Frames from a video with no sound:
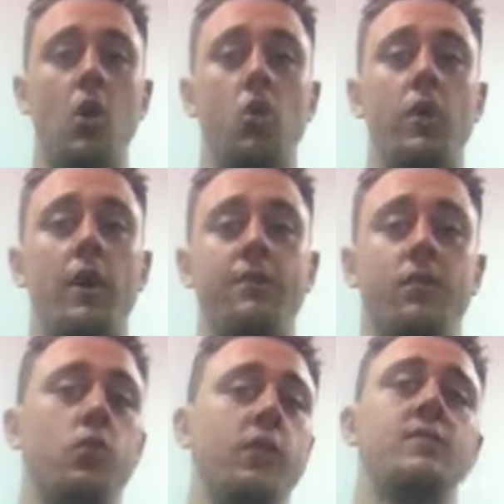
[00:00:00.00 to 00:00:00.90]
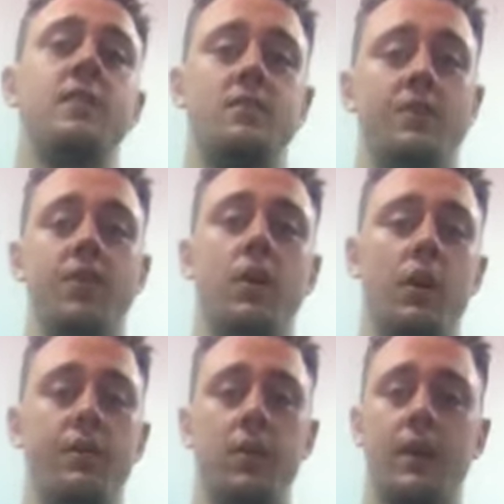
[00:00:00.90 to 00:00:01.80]
or even quick sets of
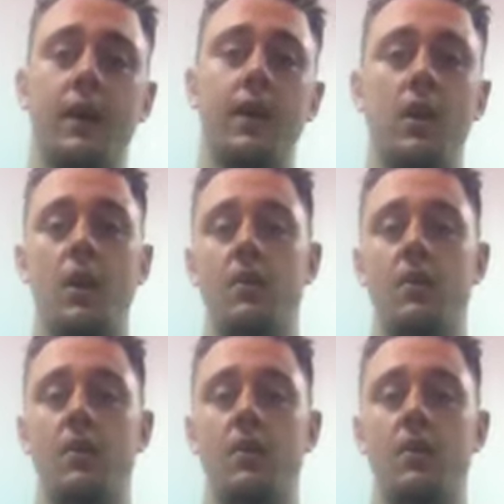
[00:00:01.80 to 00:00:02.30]
5, okay?